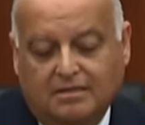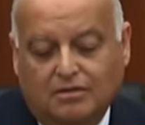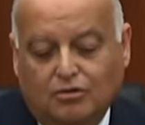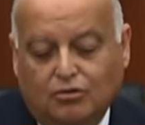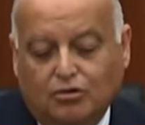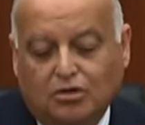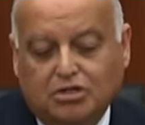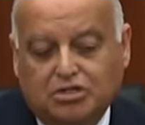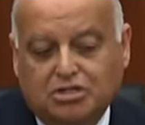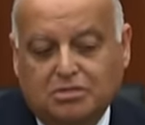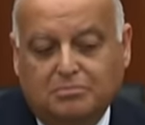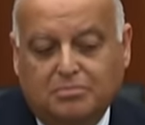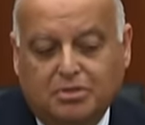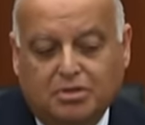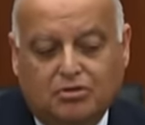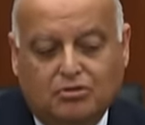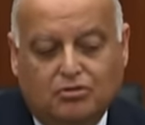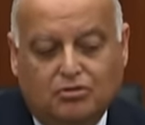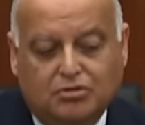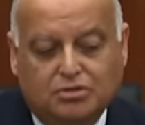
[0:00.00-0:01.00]
origin
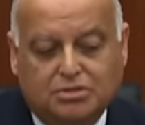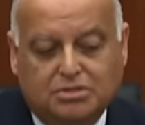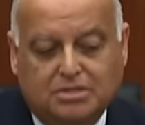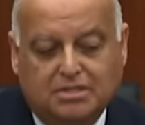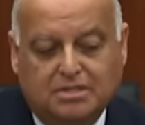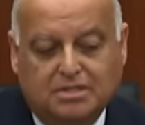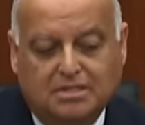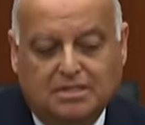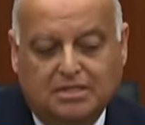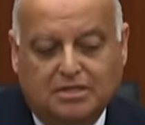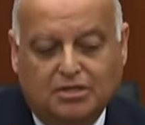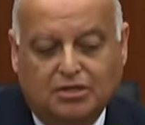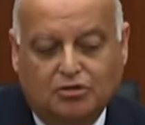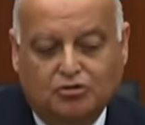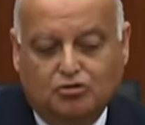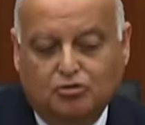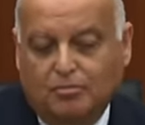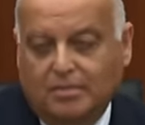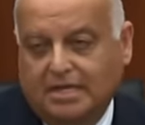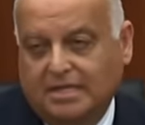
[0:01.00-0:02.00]
because the
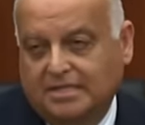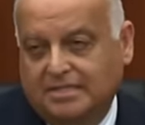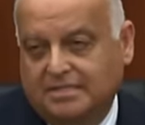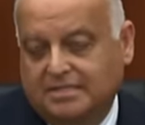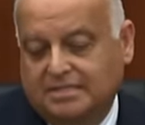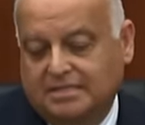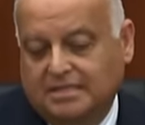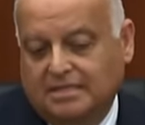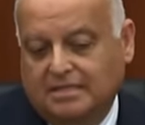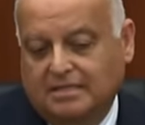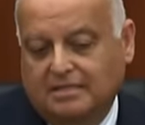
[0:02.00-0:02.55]
Ottomans